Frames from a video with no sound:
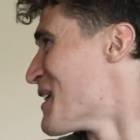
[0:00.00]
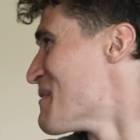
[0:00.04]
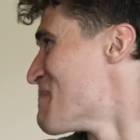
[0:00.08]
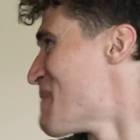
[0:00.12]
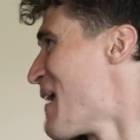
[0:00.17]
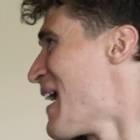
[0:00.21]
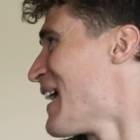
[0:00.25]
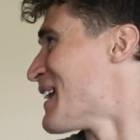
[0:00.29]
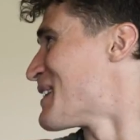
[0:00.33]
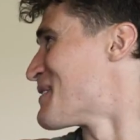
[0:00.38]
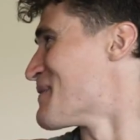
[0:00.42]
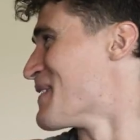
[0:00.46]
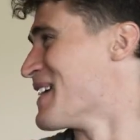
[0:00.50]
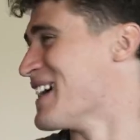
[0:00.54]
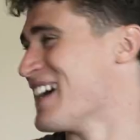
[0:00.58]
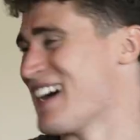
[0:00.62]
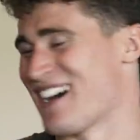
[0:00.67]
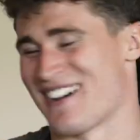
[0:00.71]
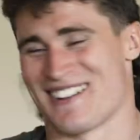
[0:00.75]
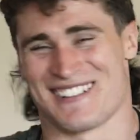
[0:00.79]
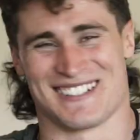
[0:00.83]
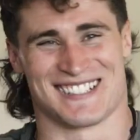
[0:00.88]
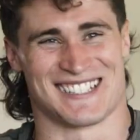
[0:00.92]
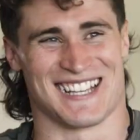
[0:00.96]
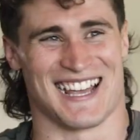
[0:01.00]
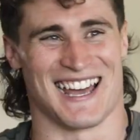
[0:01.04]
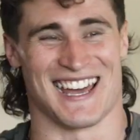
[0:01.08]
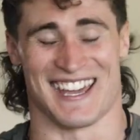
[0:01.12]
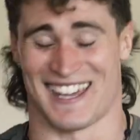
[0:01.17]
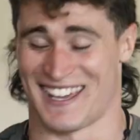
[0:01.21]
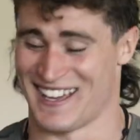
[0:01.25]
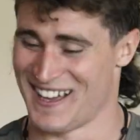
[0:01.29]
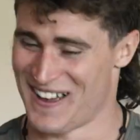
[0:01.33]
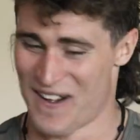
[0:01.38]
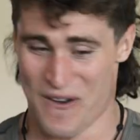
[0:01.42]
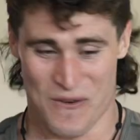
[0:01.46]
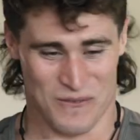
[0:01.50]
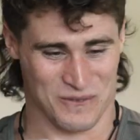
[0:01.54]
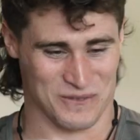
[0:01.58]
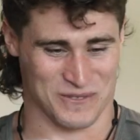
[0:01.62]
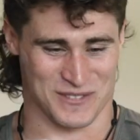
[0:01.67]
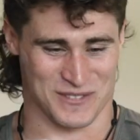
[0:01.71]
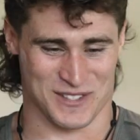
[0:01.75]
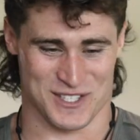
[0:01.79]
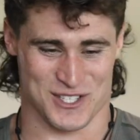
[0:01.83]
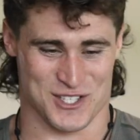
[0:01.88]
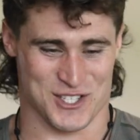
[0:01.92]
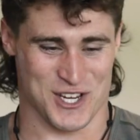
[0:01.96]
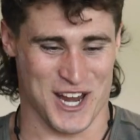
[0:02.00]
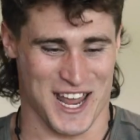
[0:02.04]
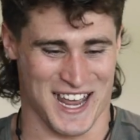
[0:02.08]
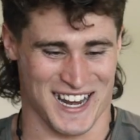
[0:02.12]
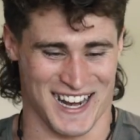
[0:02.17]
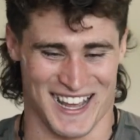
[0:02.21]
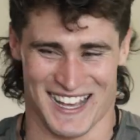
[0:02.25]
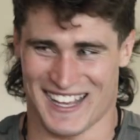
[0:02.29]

right past me. I was like, shit.